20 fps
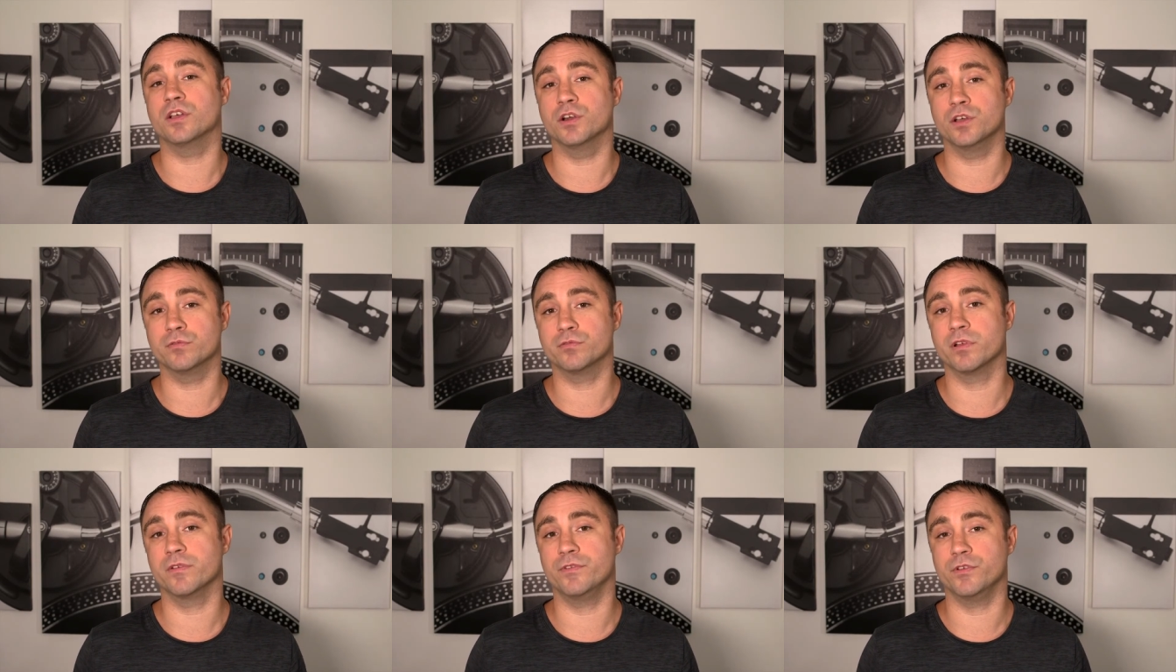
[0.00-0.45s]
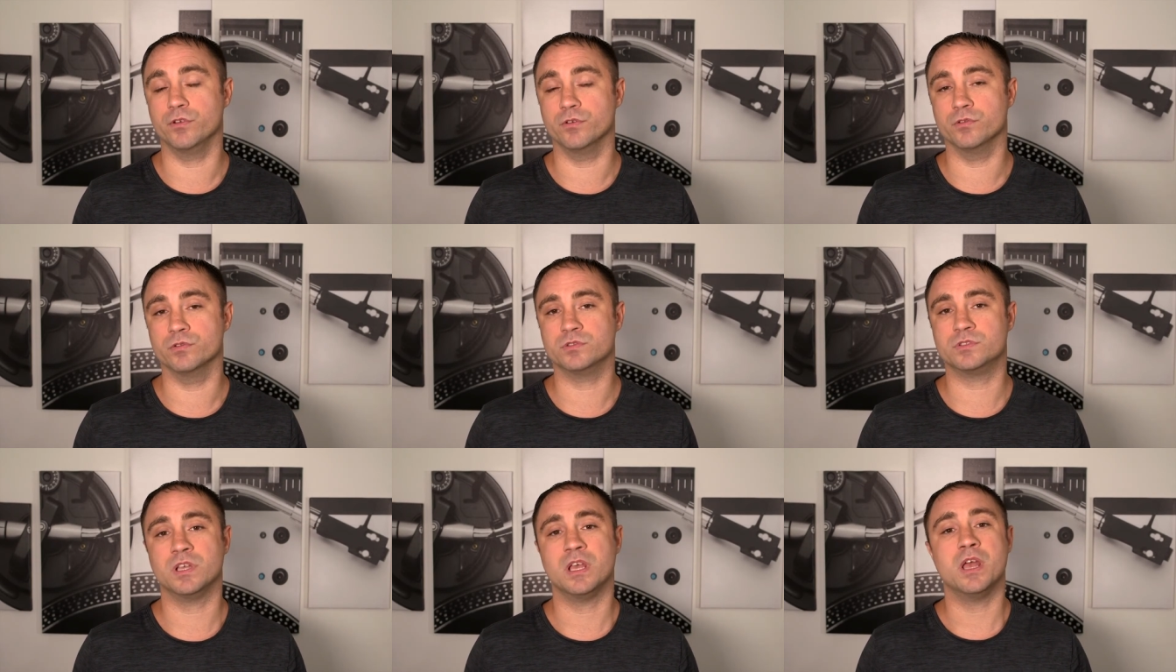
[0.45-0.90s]
good
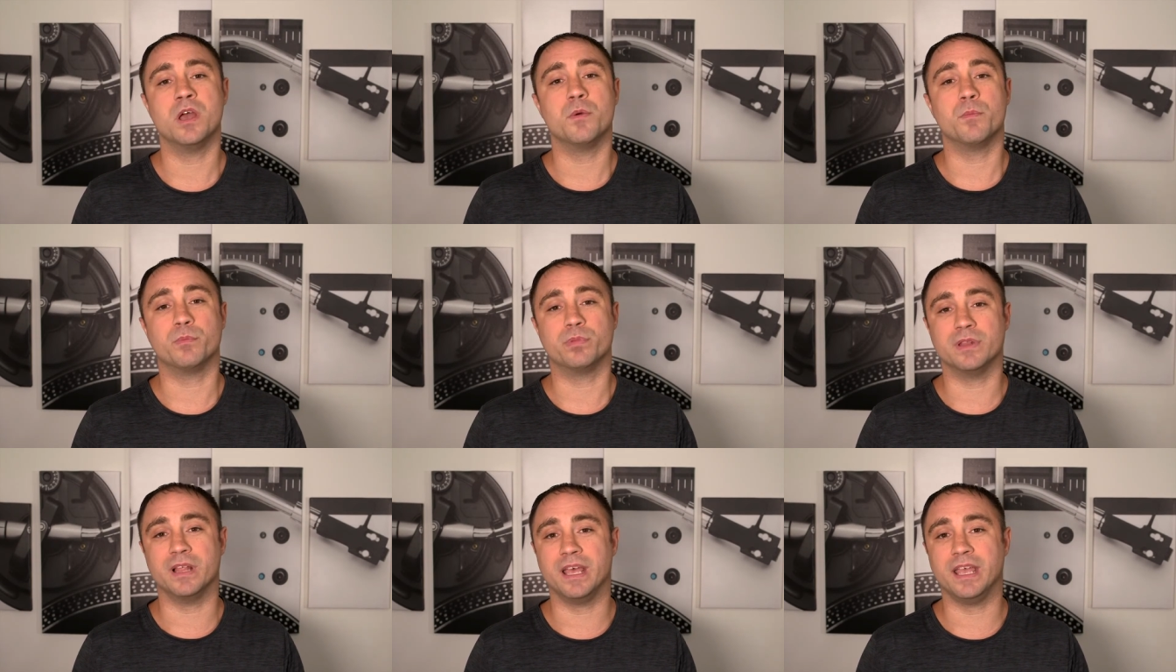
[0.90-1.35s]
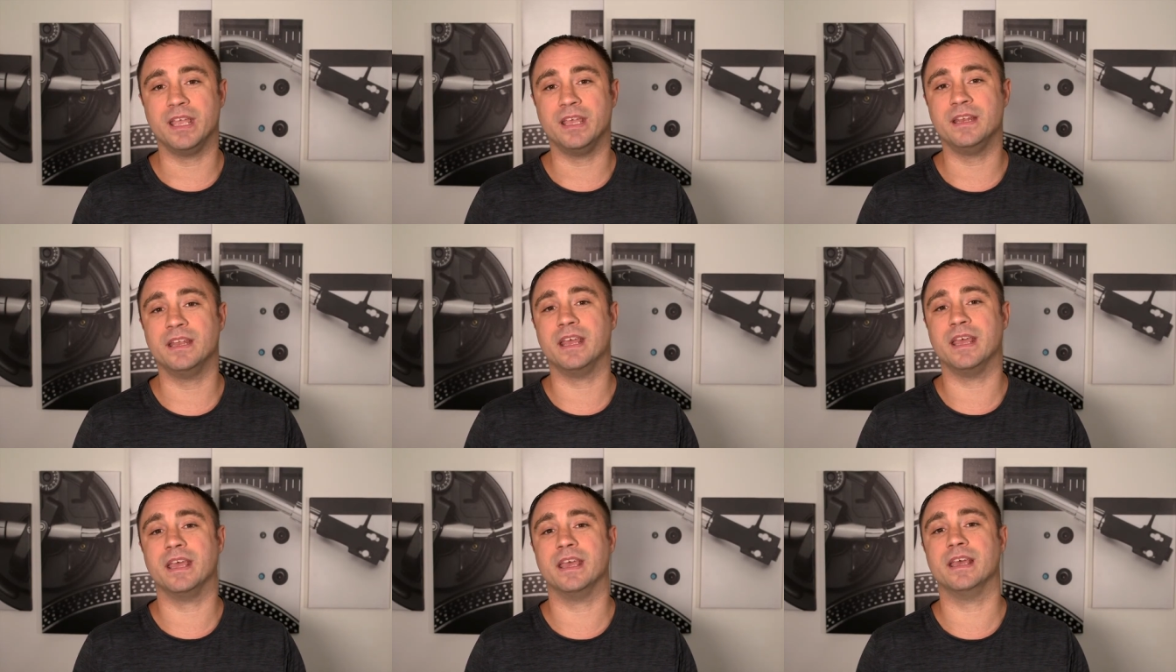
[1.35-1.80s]
reviews.
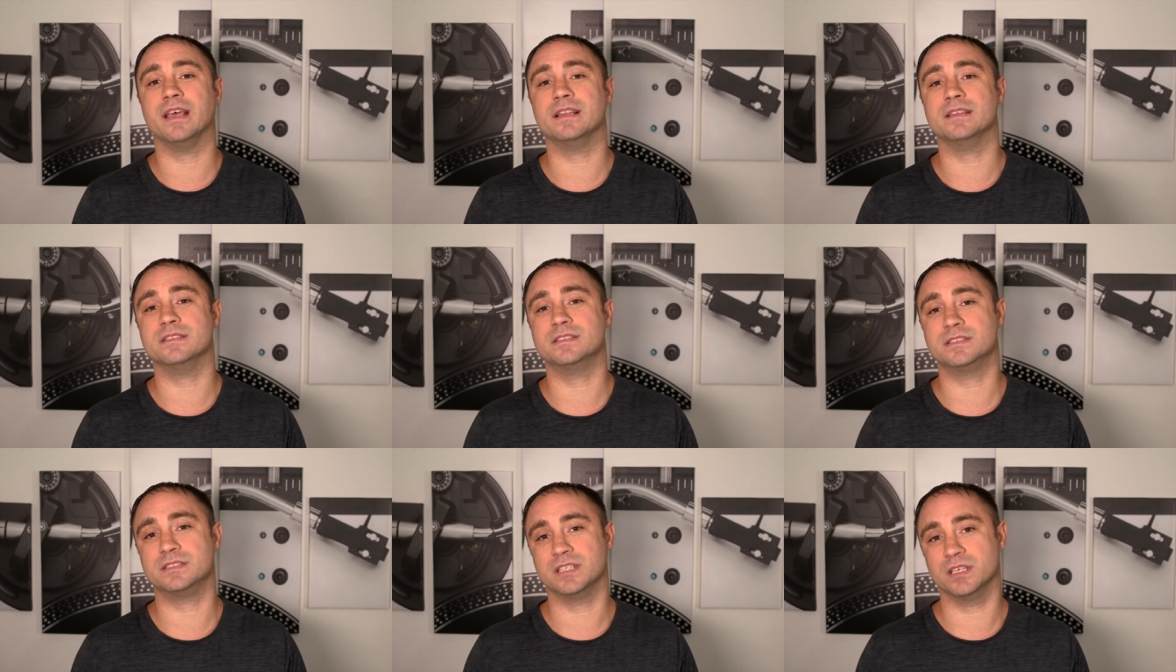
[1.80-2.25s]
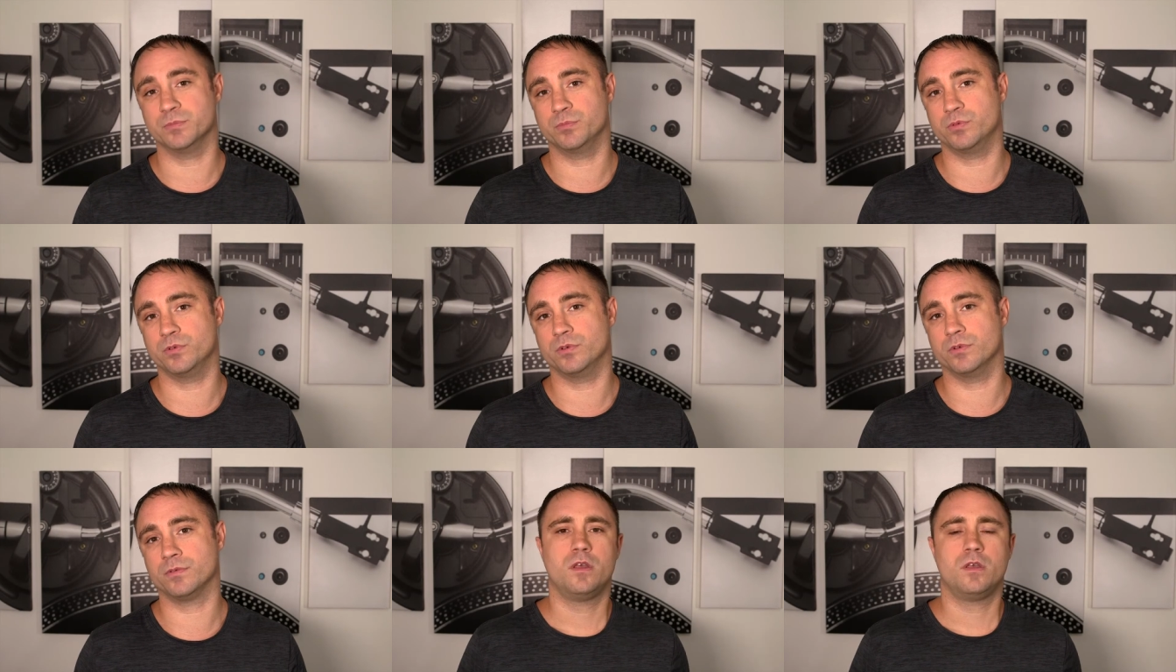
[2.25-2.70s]
Plain and
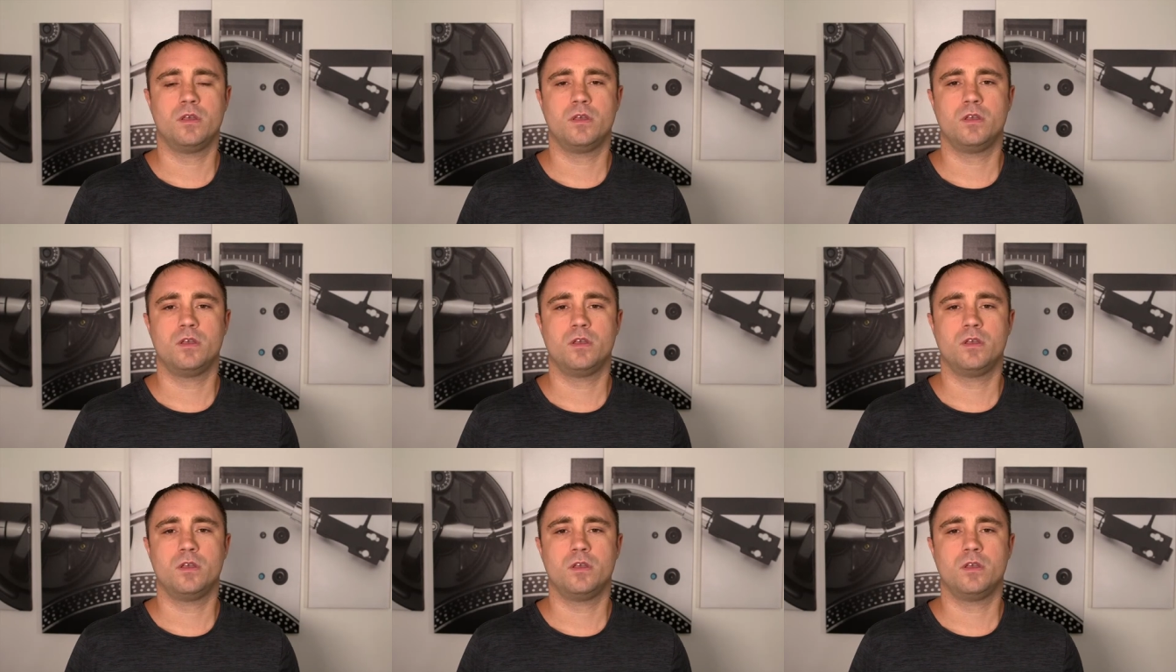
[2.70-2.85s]
simple.